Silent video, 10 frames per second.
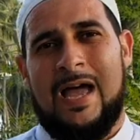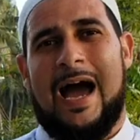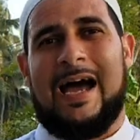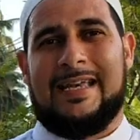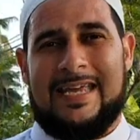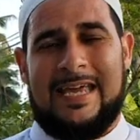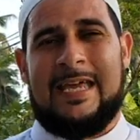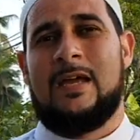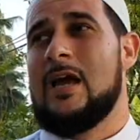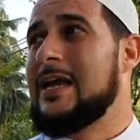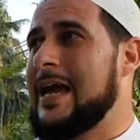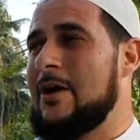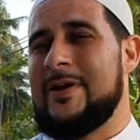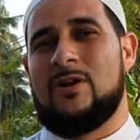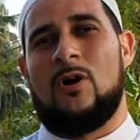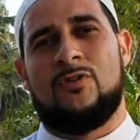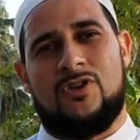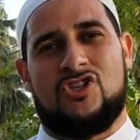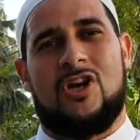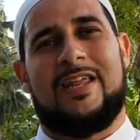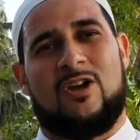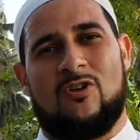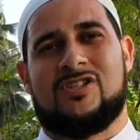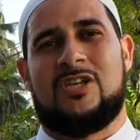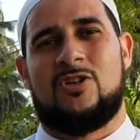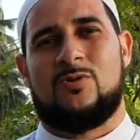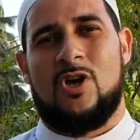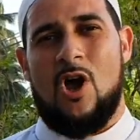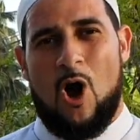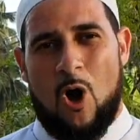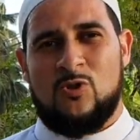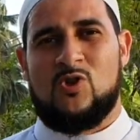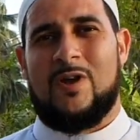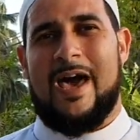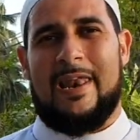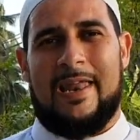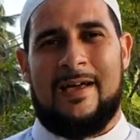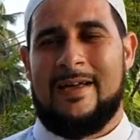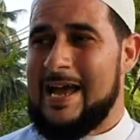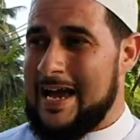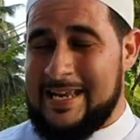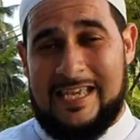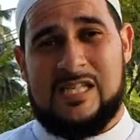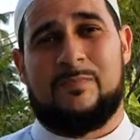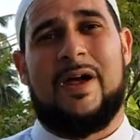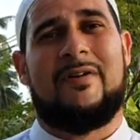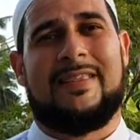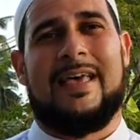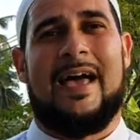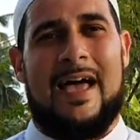and he carried on the journey, continued onto Kerala, and he is buried there.